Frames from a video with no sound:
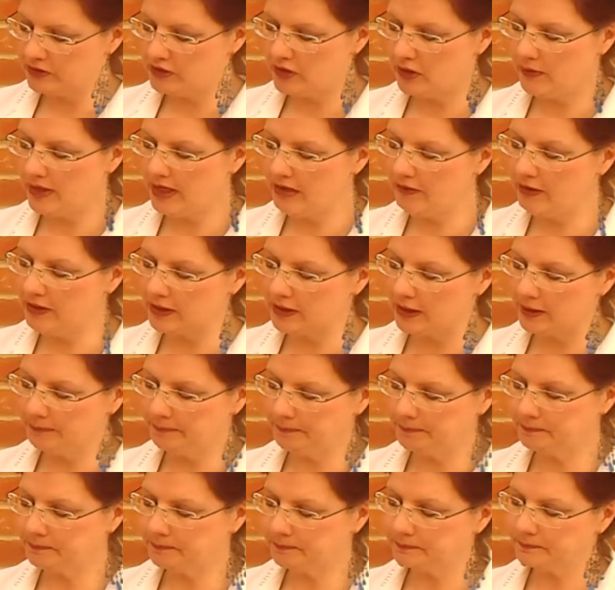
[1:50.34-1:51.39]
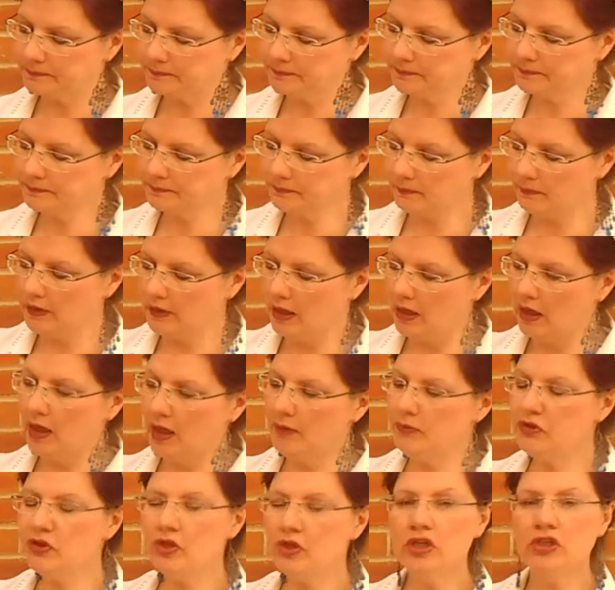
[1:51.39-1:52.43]
So here I go.
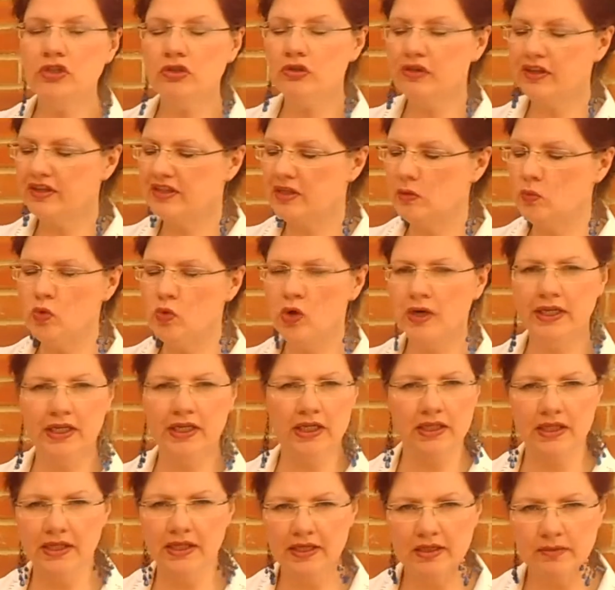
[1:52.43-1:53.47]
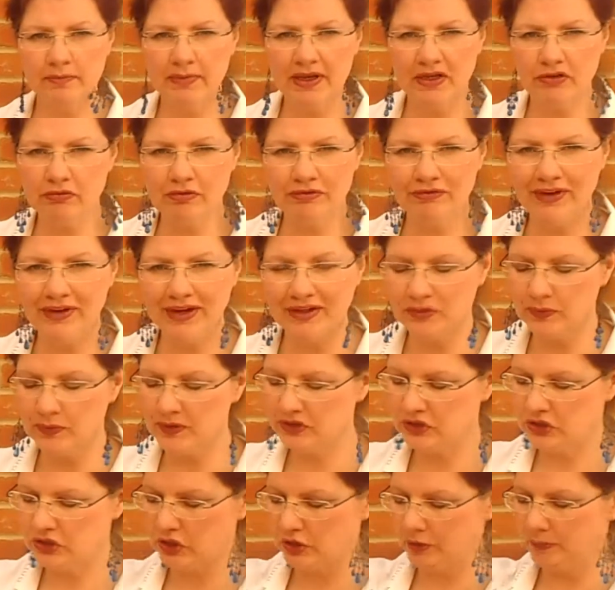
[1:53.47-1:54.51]
I'm just going to do this in one ear. You get a better effect
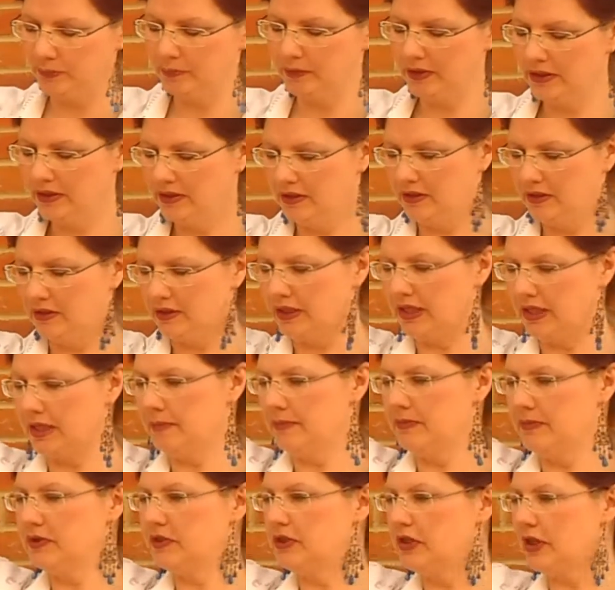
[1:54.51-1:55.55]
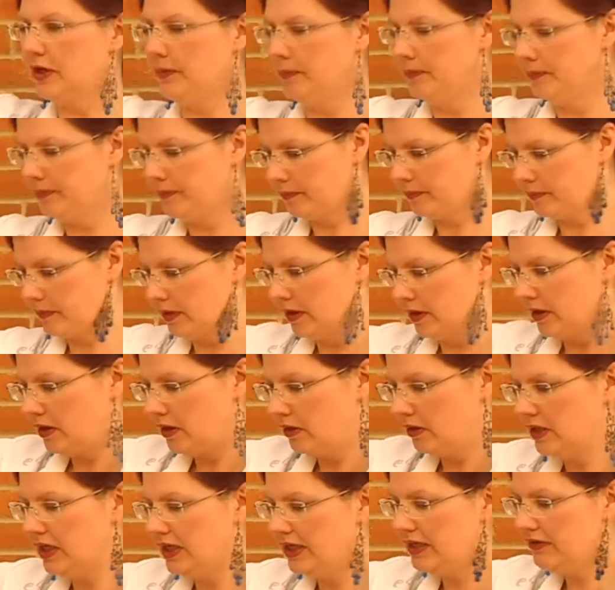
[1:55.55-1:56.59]
with two. Okay, so
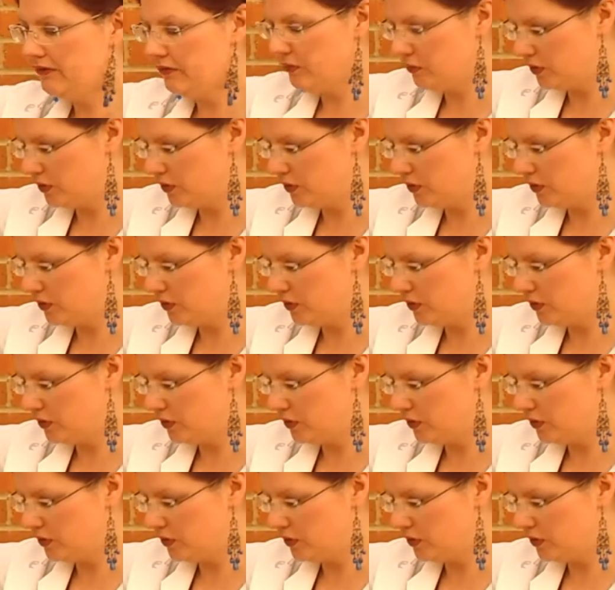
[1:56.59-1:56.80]
I'm going to lean